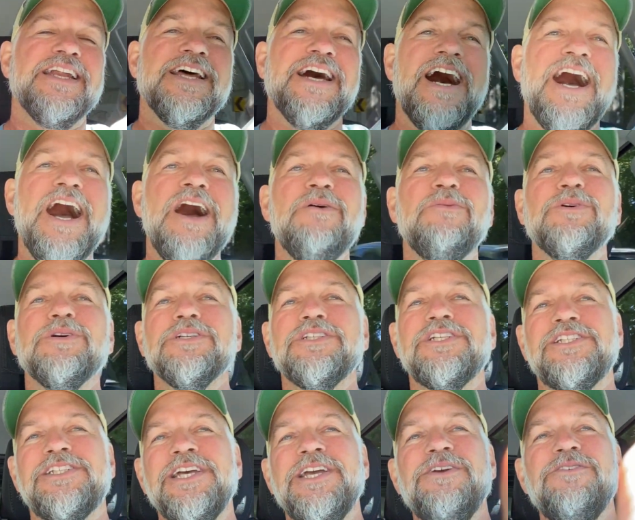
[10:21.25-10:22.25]
I will
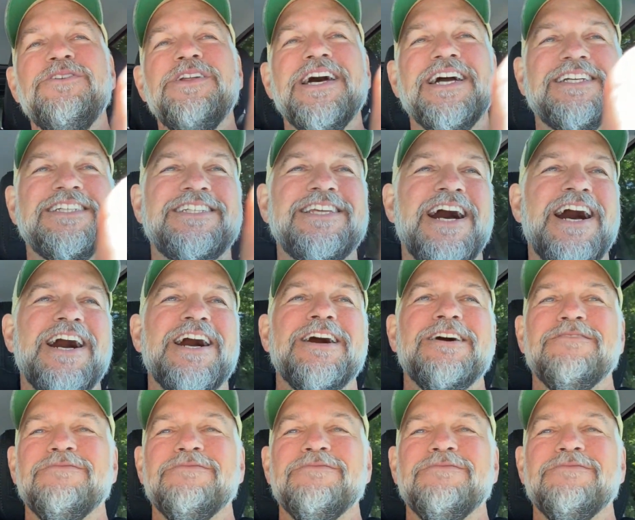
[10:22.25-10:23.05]
see you next time.